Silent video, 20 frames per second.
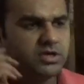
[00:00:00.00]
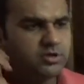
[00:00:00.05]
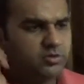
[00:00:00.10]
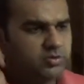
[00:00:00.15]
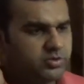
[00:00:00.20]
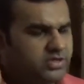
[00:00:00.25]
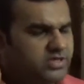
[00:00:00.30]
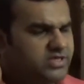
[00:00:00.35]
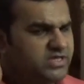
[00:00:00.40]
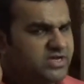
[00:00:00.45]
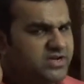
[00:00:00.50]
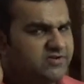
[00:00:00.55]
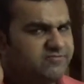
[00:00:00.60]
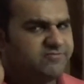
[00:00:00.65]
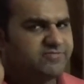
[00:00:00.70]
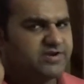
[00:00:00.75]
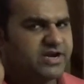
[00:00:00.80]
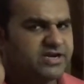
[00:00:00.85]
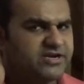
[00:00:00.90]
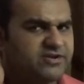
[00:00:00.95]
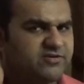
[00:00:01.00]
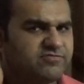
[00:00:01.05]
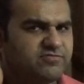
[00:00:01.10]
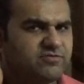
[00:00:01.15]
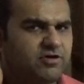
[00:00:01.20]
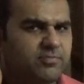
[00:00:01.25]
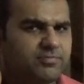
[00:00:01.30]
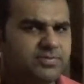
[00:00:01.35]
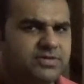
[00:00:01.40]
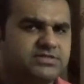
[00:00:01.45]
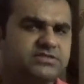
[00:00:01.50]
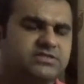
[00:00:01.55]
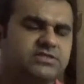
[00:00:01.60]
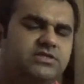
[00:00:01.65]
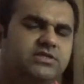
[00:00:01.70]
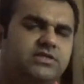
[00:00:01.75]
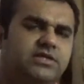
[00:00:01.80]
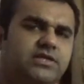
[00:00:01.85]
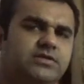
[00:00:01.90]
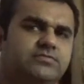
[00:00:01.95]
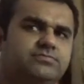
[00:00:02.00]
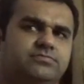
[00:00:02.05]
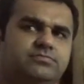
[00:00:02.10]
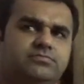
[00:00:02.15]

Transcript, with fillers: Today there are a variety of corporates in India.